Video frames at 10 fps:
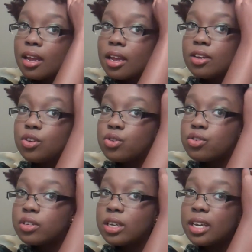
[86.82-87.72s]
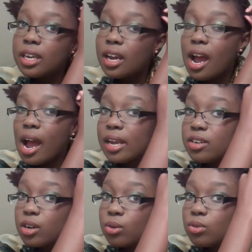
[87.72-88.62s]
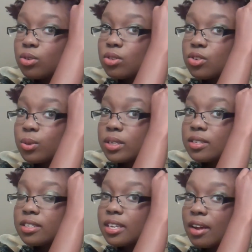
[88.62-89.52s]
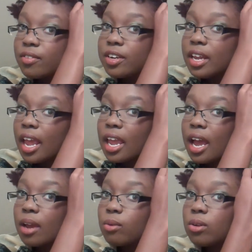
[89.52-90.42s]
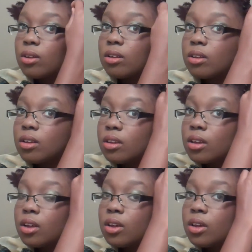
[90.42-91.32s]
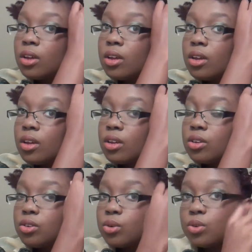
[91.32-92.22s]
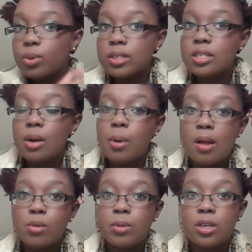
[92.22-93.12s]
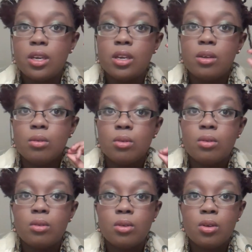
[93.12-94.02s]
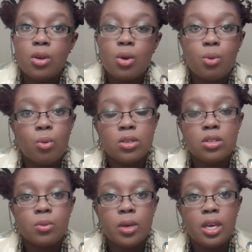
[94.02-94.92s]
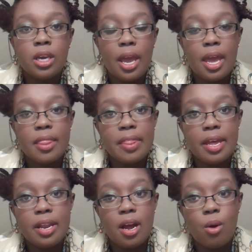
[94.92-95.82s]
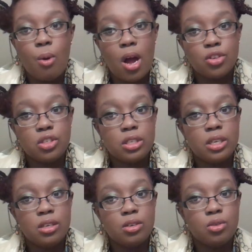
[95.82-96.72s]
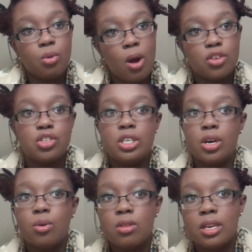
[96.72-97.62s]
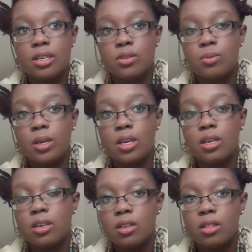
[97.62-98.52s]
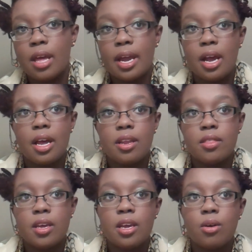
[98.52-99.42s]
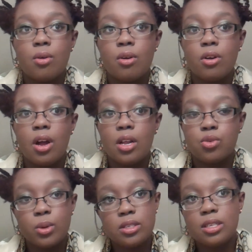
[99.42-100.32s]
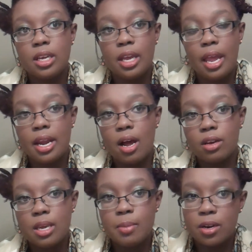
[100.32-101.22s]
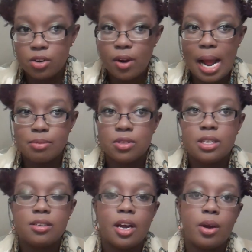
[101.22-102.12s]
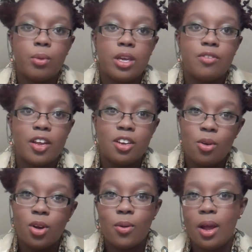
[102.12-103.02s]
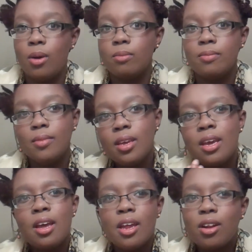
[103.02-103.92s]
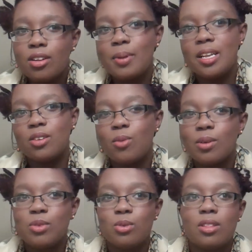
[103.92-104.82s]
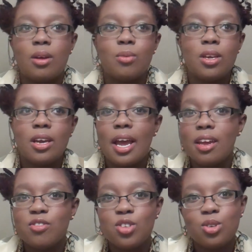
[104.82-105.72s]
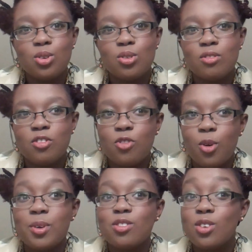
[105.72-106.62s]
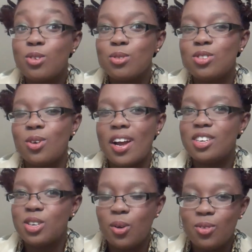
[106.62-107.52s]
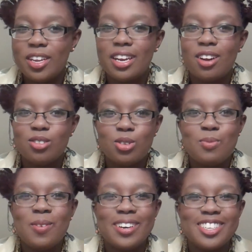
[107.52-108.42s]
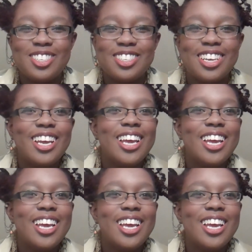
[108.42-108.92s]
And usually I don't do the twists every day. I will do a twist out probably once a week, and then I'll wash it, do a wash and go the next week, that kind of thing. Or I'll twist it and I'll keep it under wraps the entire week if I don't go out. It all depends on what I'm doing that week. I have 2 4-month-olds, so I don't get out too much.